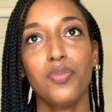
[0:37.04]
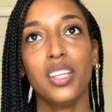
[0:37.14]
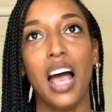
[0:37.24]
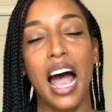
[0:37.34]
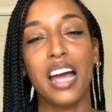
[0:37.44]

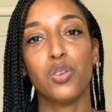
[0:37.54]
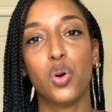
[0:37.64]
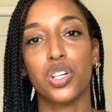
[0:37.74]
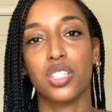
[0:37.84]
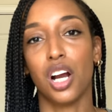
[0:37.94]
I, of
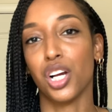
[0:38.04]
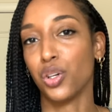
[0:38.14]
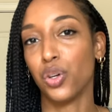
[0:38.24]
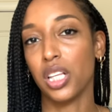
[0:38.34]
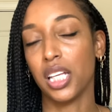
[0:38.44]
course, started
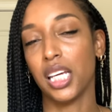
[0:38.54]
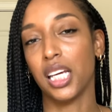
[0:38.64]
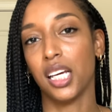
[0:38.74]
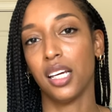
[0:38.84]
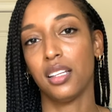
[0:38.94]

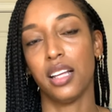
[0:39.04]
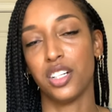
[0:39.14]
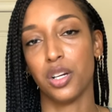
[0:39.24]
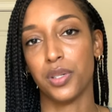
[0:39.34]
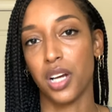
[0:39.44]
Googling like
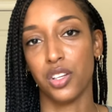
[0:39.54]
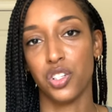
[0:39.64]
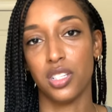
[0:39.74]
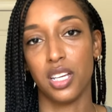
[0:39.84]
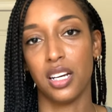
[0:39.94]

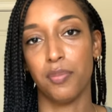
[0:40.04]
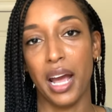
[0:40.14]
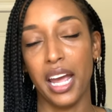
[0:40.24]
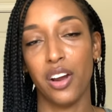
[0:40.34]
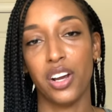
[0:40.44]
dermatologists in my
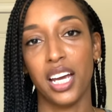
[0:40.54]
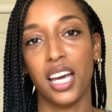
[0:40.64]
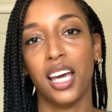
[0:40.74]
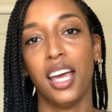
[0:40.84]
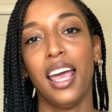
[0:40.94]

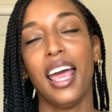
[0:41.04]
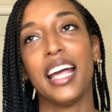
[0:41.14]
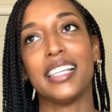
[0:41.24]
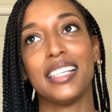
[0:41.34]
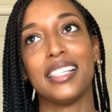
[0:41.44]
area.
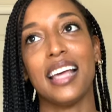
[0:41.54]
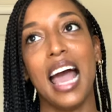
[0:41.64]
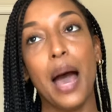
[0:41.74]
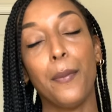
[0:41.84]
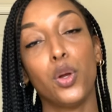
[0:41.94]
And since
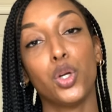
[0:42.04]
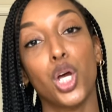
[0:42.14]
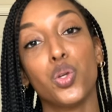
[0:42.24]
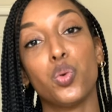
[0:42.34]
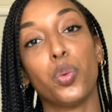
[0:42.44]
Apple
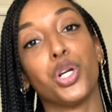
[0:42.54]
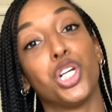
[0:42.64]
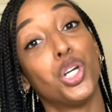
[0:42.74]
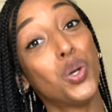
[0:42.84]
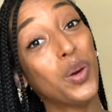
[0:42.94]
knows what we're
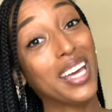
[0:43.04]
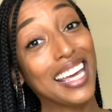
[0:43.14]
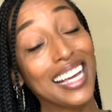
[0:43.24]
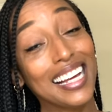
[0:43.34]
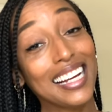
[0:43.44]

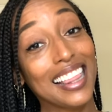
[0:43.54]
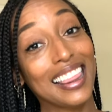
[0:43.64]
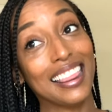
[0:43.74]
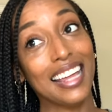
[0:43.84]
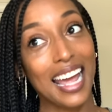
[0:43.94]
doing,
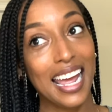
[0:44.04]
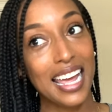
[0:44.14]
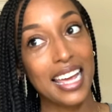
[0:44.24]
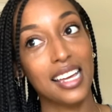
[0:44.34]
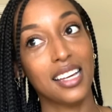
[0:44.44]

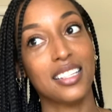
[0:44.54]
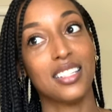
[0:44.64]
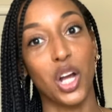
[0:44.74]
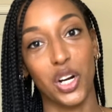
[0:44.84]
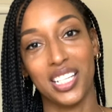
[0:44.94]
they
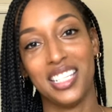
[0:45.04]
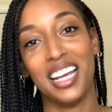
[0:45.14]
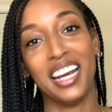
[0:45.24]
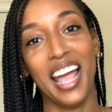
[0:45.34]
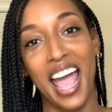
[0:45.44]
started
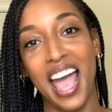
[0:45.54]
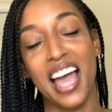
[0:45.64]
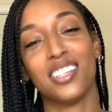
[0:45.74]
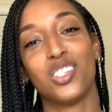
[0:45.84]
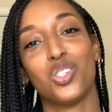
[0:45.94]
sending
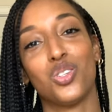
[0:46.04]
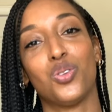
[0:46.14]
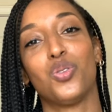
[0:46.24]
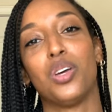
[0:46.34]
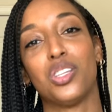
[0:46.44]
ads
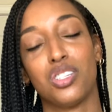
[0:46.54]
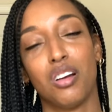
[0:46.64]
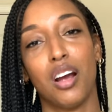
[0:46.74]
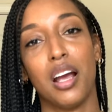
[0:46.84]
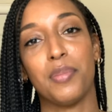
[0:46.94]
to
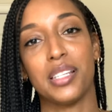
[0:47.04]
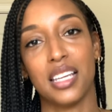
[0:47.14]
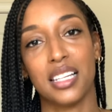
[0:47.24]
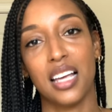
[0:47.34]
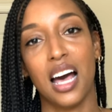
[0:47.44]
Instagram and
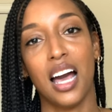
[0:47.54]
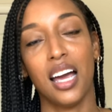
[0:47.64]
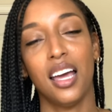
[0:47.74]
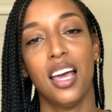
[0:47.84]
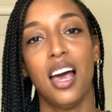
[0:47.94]
TikTok
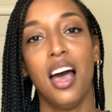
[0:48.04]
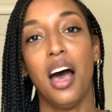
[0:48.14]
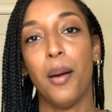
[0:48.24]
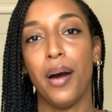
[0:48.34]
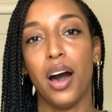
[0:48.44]

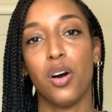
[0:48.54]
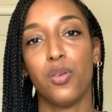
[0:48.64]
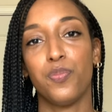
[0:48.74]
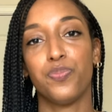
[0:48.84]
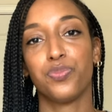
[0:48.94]

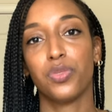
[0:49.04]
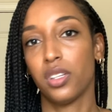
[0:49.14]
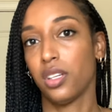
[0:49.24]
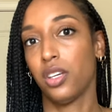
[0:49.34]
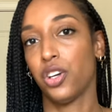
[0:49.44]
about
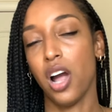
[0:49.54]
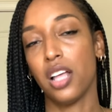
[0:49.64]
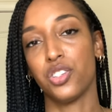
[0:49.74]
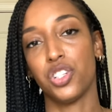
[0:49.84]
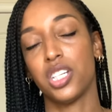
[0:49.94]

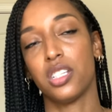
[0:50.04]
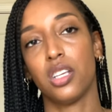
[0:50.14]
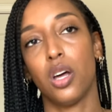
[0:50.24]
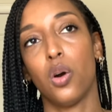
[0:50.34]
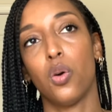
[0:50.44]
curology. And
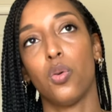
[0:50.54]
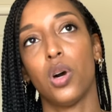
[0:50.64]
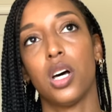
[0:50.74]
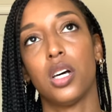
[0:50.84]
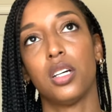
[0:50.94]
so,
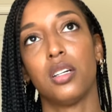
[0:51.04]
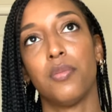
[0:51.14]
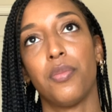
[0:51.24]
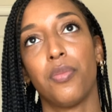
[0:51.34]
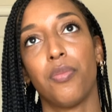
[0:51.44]

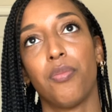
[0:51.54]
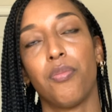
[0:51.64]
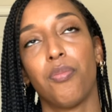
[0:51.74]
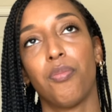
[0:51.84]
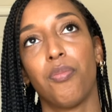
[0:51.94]
um,
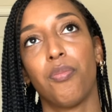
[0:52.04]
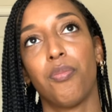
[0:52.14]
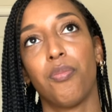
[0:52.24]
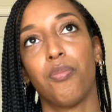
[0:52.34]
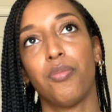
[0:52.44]

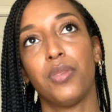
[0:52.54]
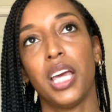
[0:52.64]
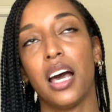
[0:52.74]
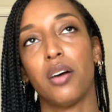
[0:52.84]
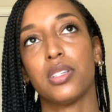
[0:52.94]

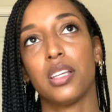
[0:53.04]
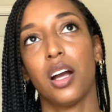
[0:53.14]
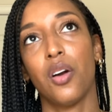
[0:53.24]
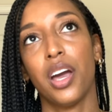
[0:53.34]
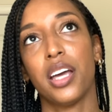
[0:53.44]
yeah, I was like,
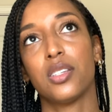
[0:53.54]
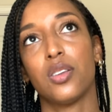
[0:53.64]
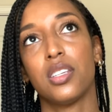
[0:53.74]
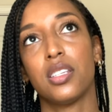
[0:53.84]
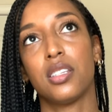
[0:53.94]
okay, so
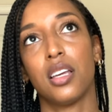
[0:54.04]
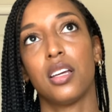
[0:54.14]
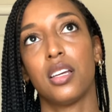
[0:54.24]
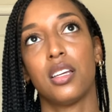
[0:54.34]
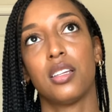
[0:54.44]
this is
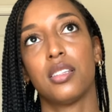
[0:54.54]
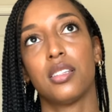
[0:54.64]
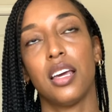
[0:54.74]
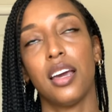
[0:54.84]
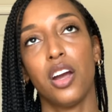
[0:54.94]
a
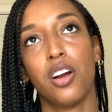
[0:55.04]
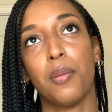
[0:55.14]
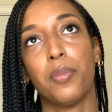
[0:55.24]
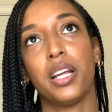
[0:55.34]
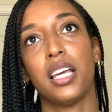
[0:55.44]
skincare
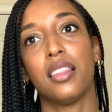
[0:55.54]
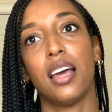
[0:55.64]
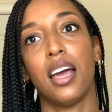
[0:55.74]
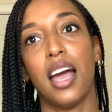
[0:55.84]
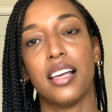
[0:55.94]
company
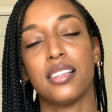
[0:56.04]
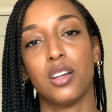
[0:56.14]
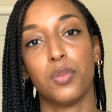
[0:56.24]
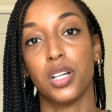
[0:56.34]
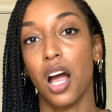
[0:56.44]
that has
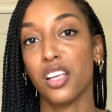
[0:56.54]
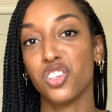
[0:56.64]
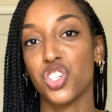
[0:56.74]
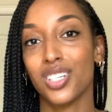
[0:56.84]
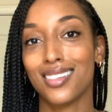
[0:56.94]

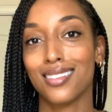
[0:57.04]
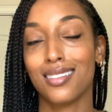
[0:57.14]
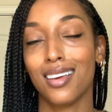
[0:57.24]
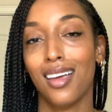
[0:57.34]
dermatologists